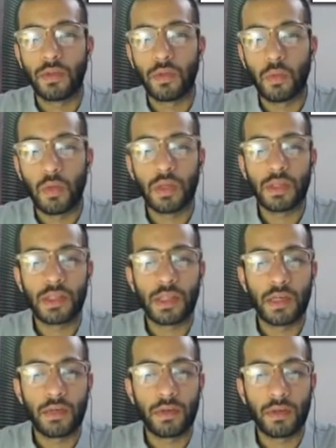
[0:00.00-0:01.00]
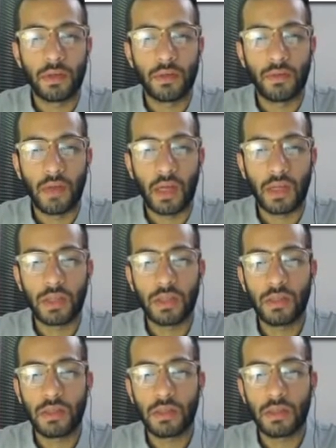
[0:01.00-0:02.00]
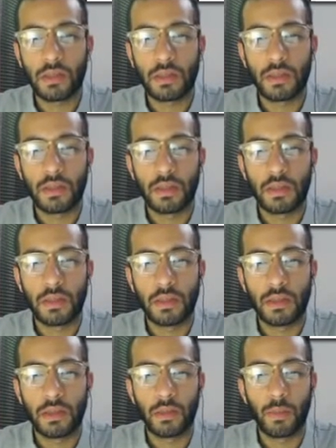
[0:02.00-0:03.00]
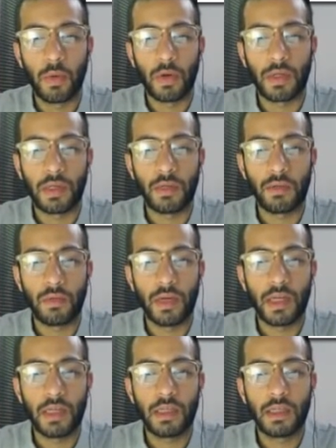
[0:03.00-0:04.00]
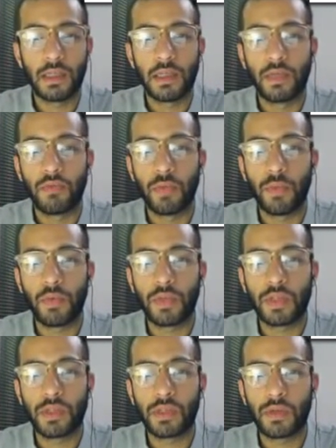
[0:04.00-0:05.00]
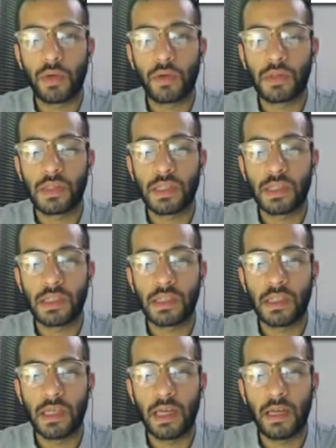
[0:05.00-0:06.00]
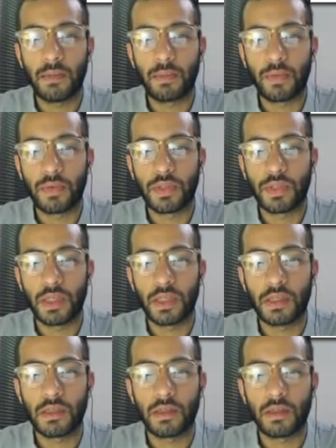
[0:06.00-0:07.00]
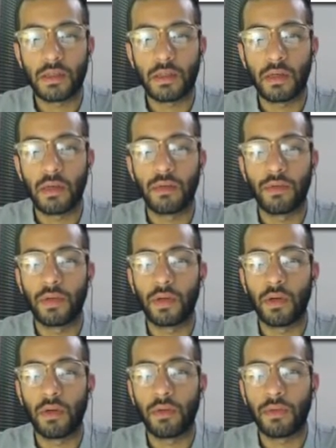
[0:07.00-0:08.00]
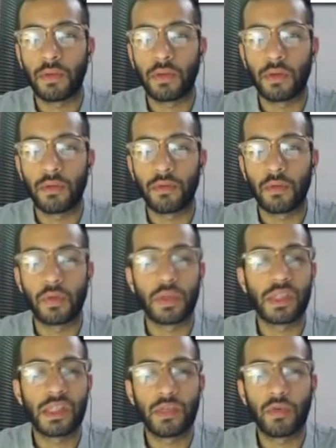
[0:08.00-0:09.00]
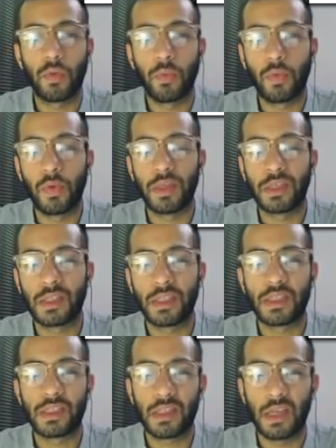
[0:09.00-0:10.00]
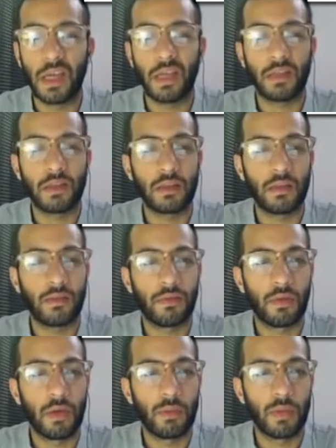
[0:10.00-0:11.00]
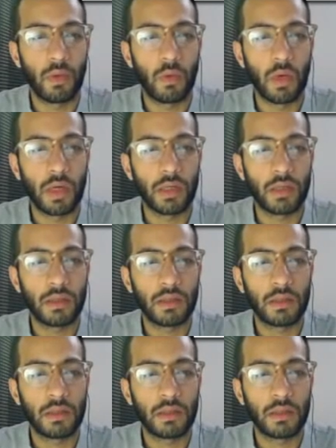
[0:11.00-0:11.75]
to 1 standard deviations, the part in red, represents around 68% of the area of the curve, or 0.68 from the 1.